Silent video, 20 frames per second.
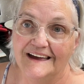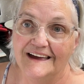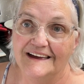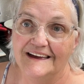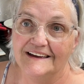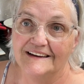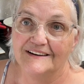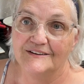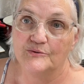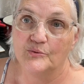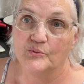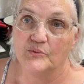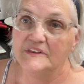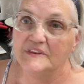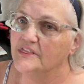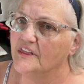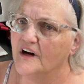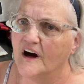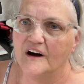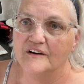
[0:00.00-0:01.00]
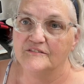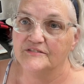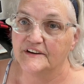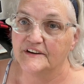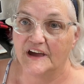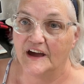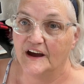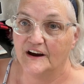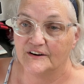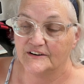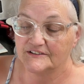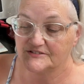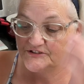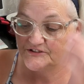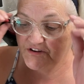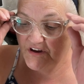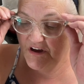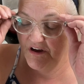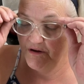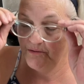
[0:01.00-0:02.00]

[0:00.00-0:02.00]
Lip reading: And we love the carrots.